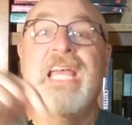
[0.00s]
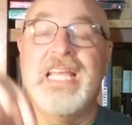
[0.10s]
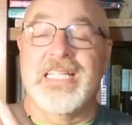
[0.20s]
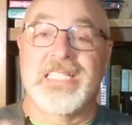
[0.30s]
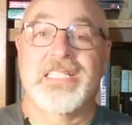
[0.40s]

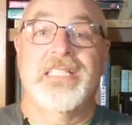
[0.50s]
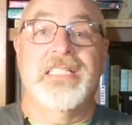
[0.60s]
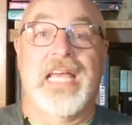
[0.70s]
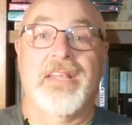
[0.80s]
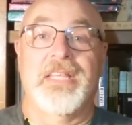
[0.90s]
is
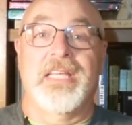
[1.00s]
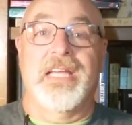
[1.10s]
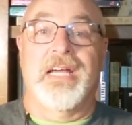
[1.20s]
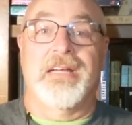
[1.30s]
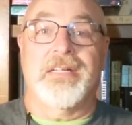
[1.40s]
down in
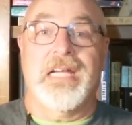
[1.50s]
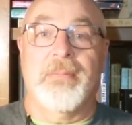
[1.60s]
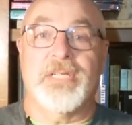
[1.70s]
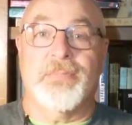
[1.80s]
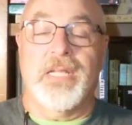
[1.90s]
the
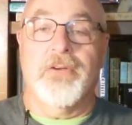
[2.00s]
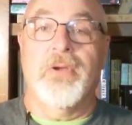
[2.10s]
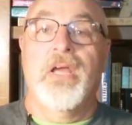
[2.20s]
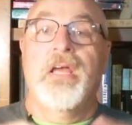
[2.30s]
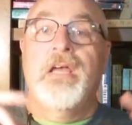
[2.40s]
comments below.